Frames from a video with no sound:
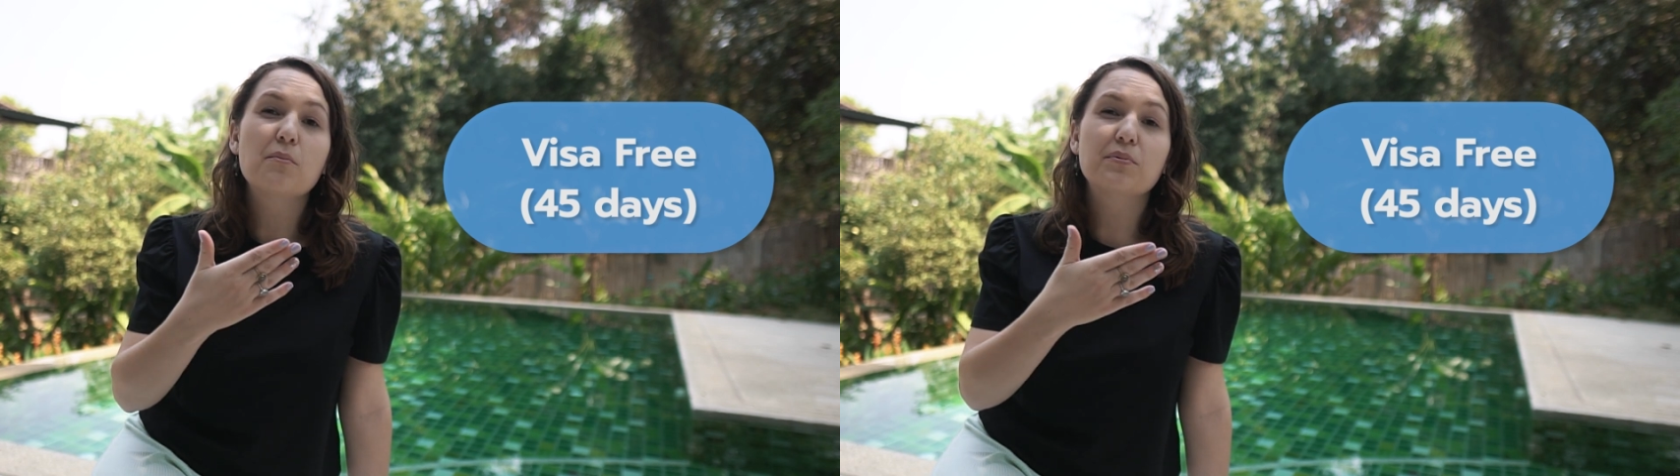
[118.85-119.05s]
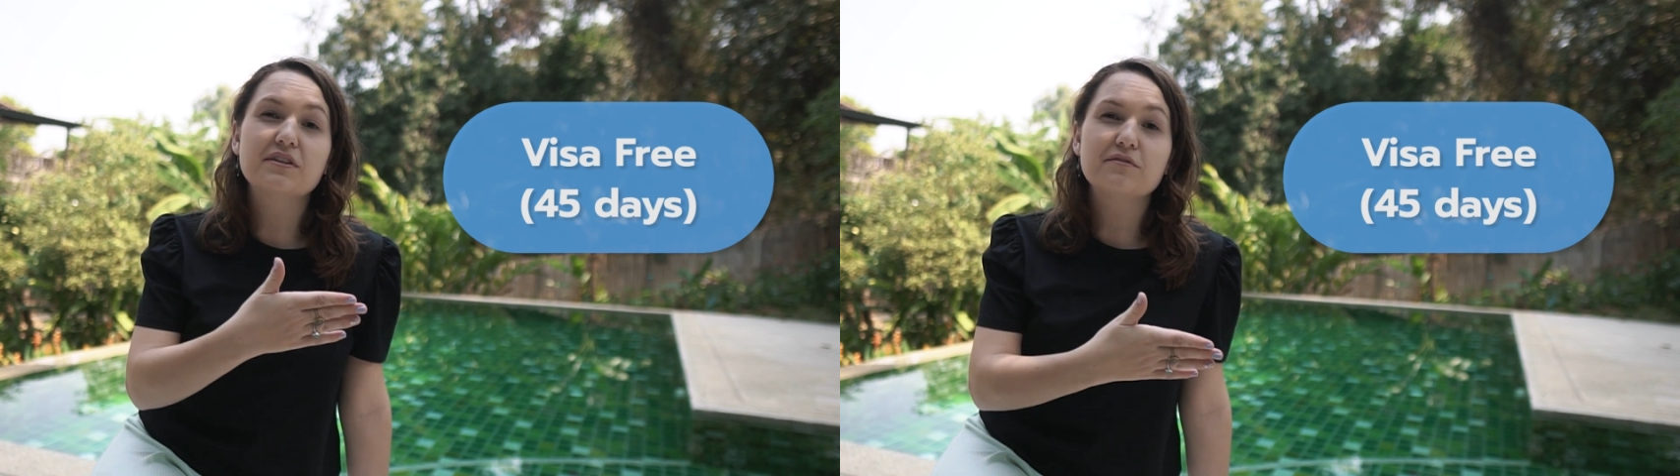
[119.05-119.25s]

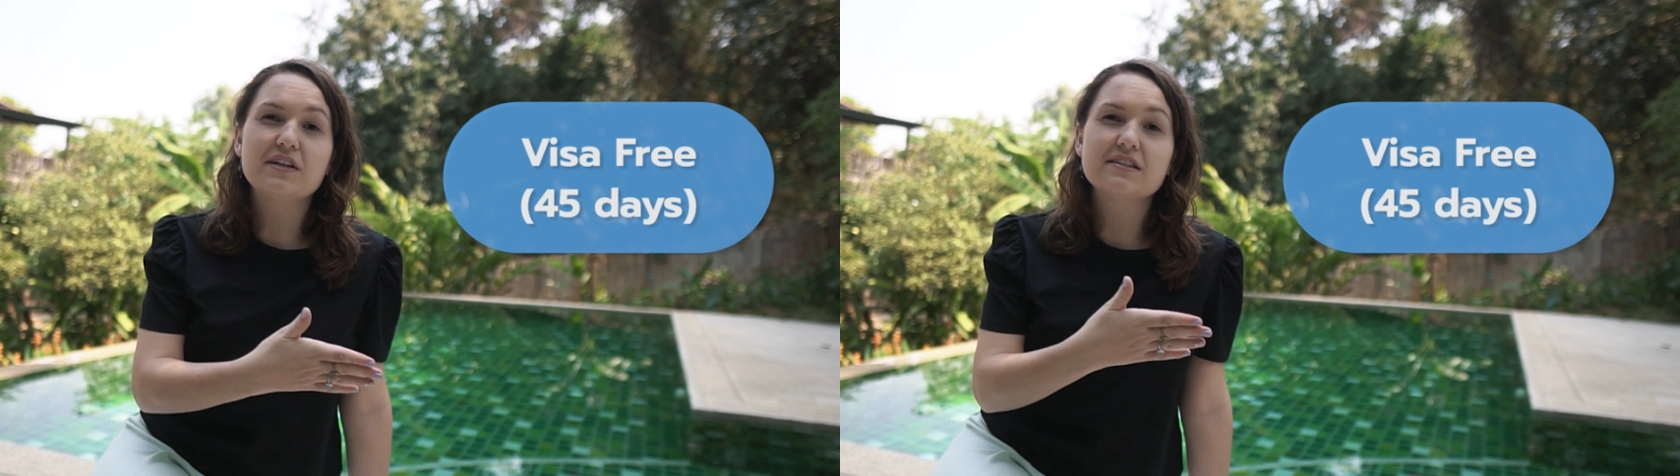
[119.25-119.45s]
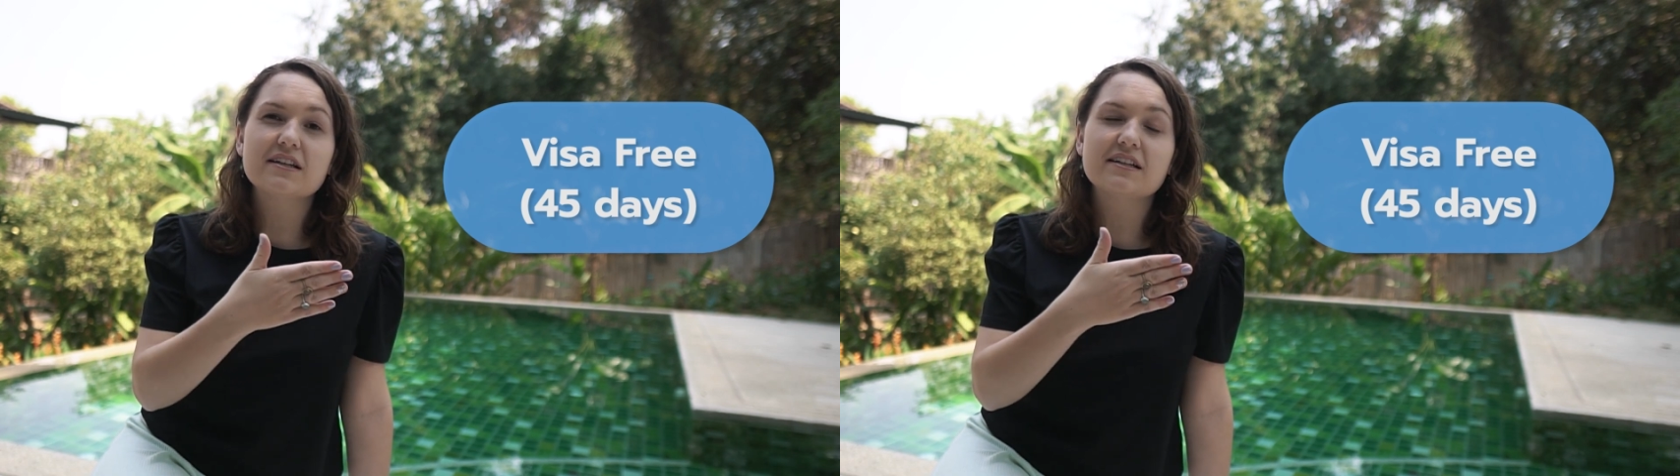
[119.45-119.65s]
but the
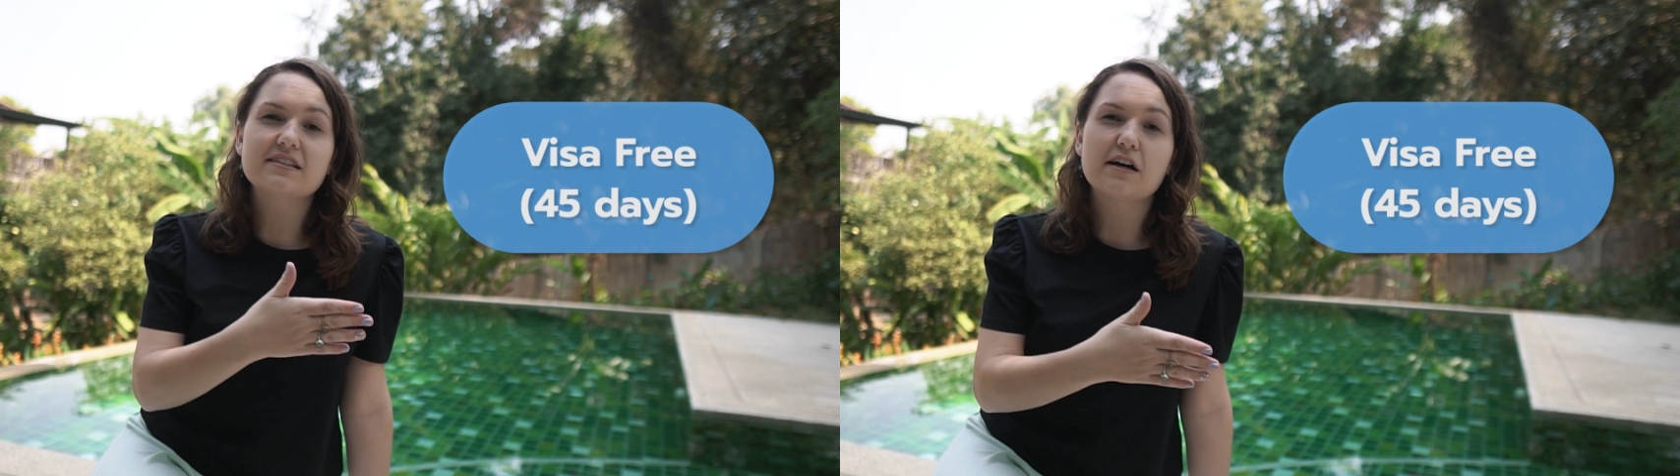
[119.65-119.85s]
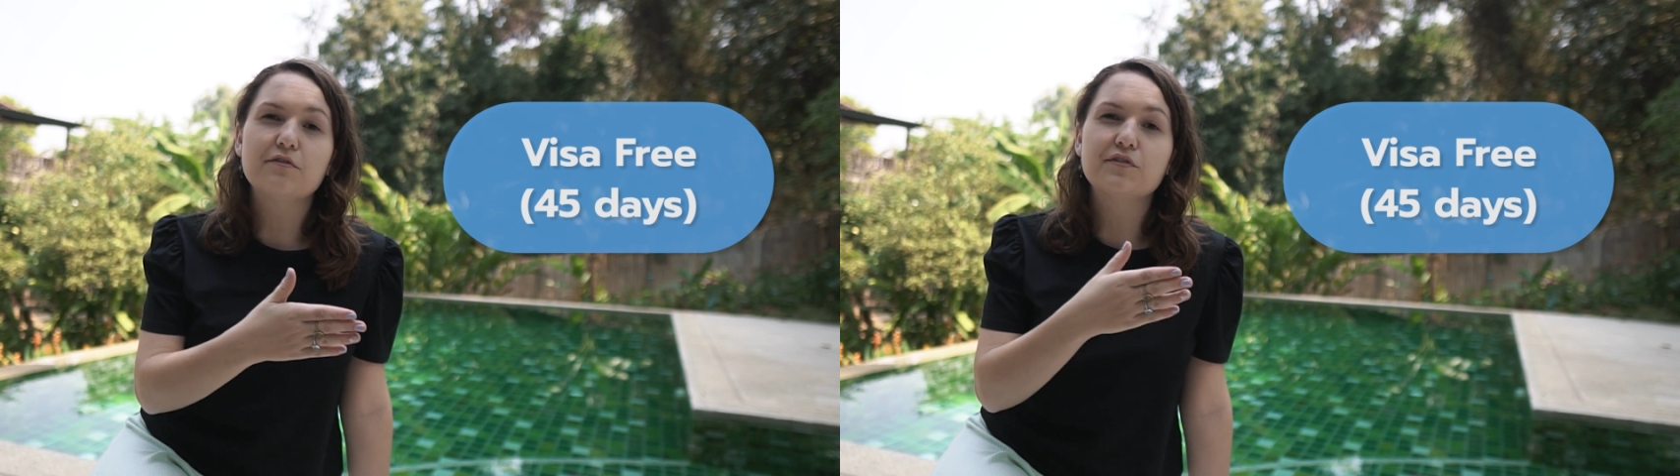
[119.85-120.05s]
visa
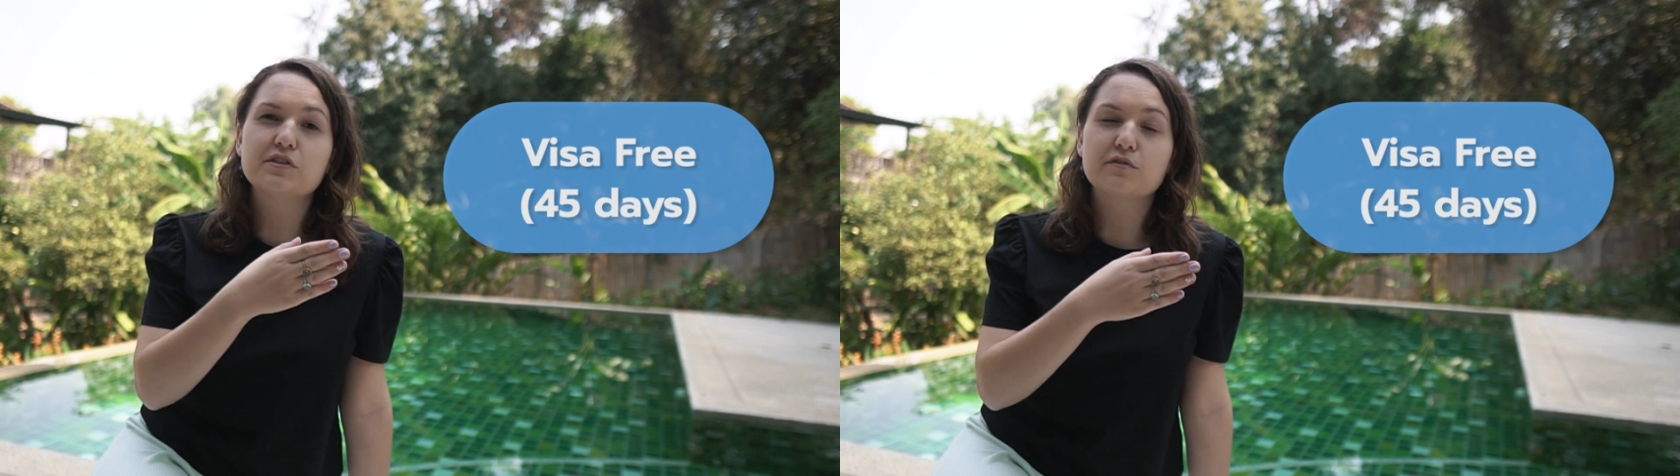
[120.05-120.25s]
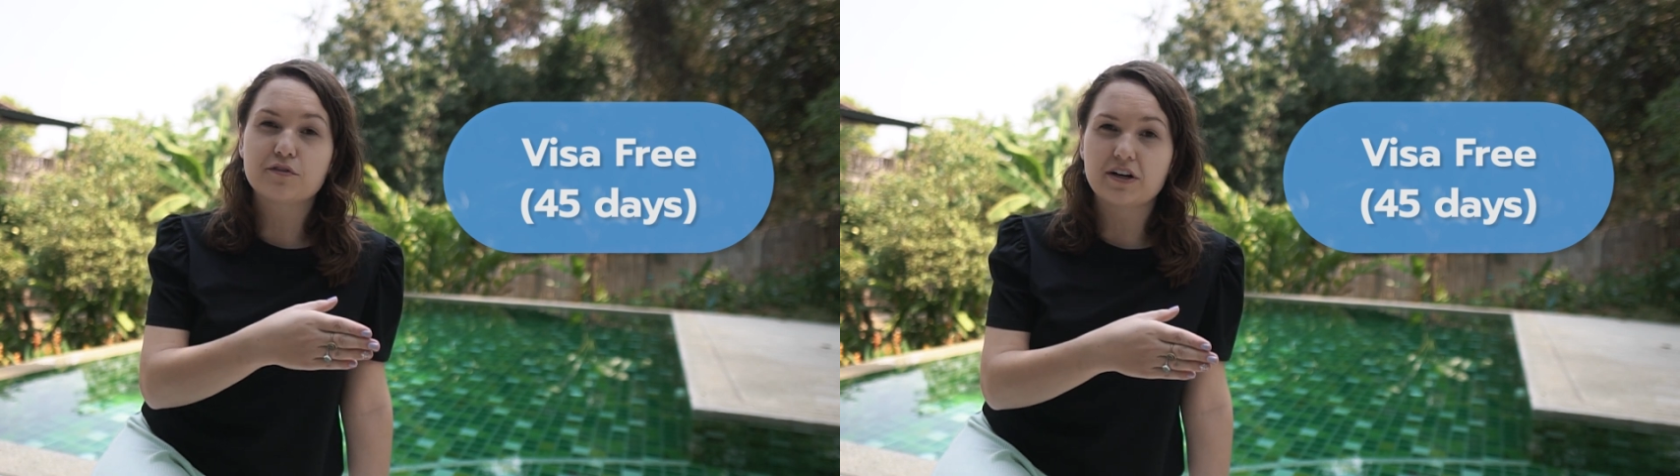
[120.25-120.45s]
itself
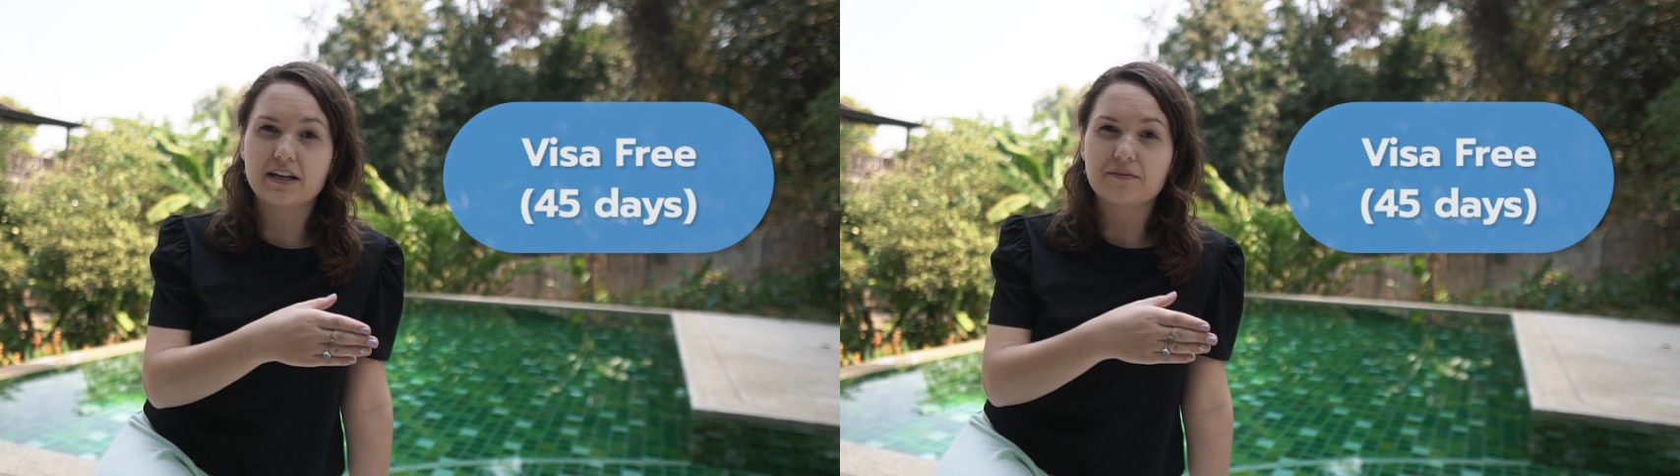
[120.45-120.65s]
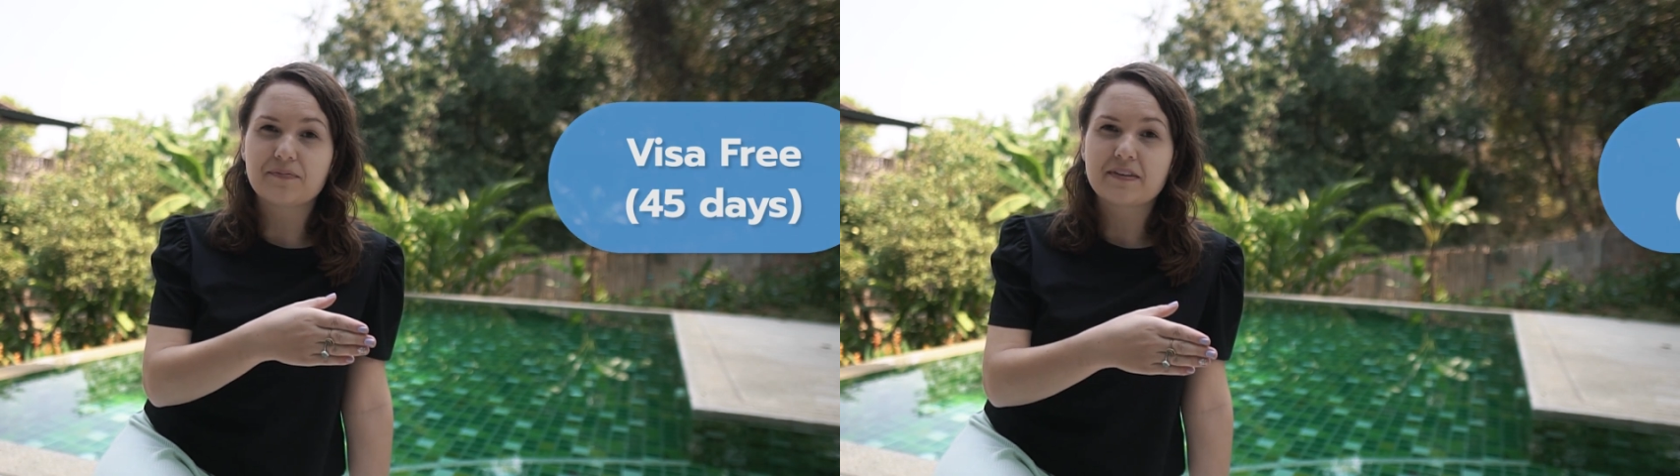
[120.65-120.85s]
is free.